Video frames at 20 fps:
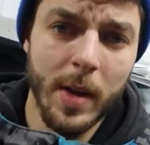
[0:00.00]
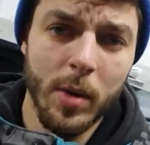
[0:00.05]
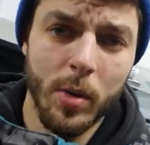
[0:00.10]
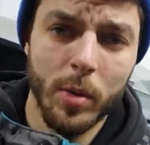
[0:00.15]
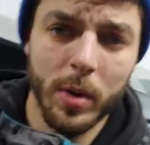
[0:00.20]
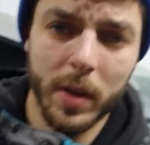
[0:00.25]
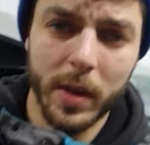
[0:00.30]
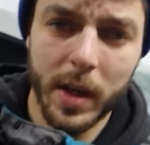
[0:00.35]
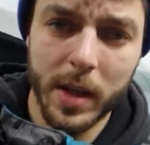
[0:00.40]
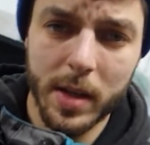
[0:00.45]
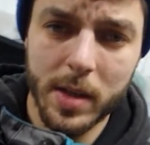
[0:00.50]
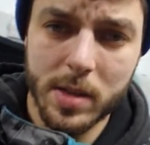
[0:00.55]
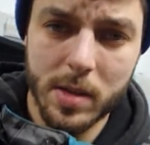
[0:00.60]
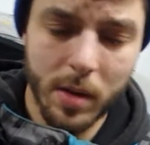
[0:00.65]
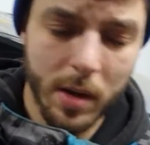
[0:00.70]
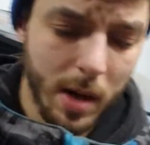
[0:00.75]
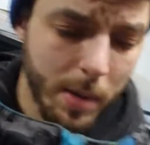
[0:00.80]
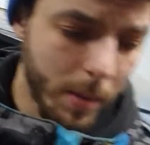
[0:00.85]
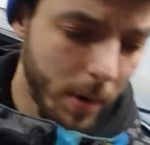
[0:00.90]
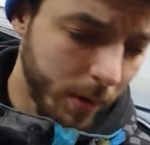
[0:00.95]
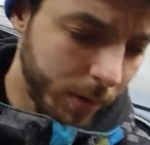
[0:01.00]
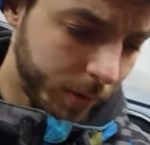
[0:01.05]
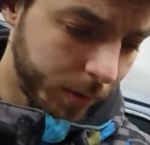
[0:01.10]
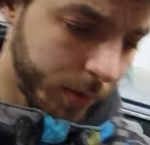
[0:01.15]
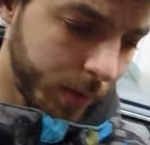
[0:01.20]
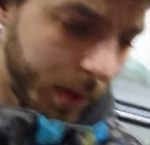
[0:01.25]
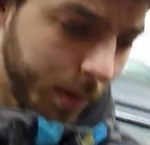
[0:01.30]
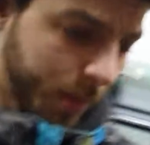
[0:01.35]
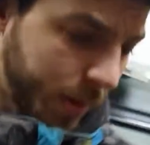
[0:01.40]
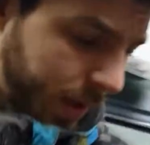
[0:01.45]
all of that needs to come
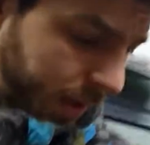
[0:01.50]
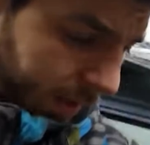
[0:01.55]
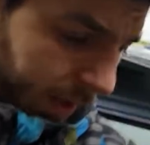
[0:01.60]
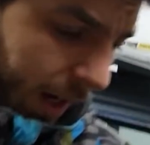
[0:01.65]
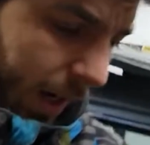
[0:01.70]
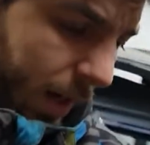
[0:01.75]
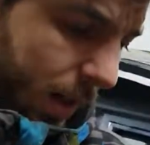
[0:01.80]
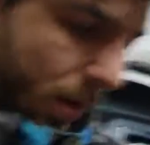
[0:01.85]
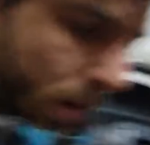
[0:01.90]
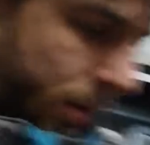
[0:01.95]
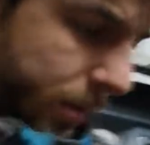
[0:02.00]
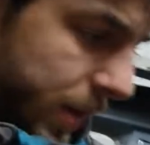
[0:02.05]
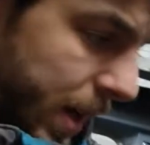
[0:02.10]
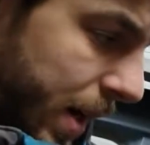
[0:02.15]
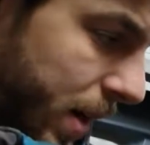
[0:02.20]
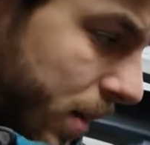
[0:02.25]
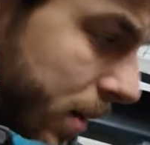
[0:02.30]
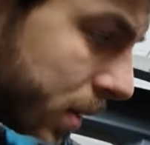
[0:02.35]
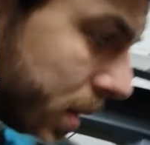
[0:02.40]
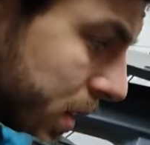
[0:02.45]
off. I'm gonna take that off now.